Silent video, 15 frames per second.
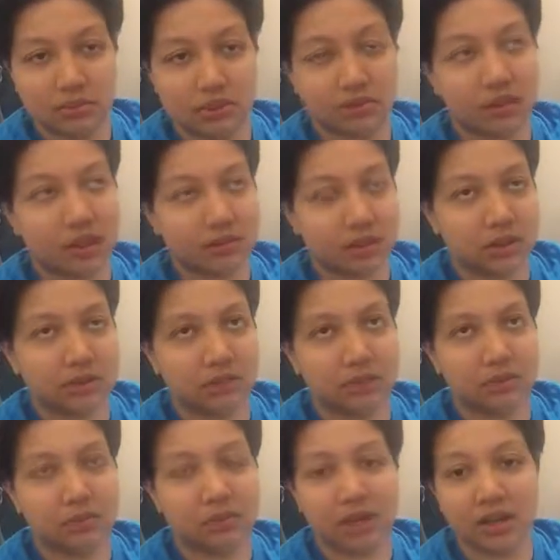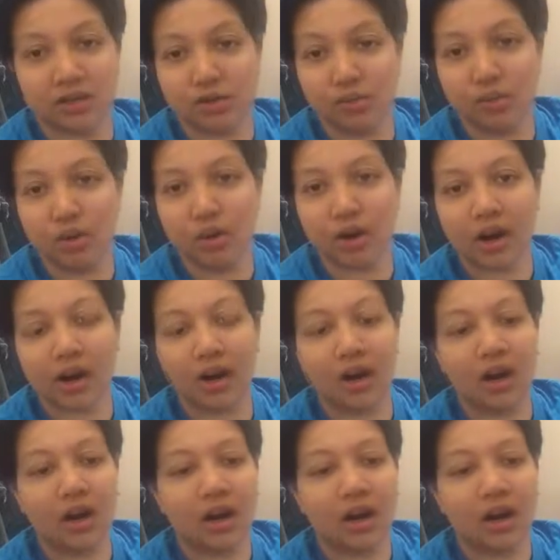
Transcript: developed into being so poor,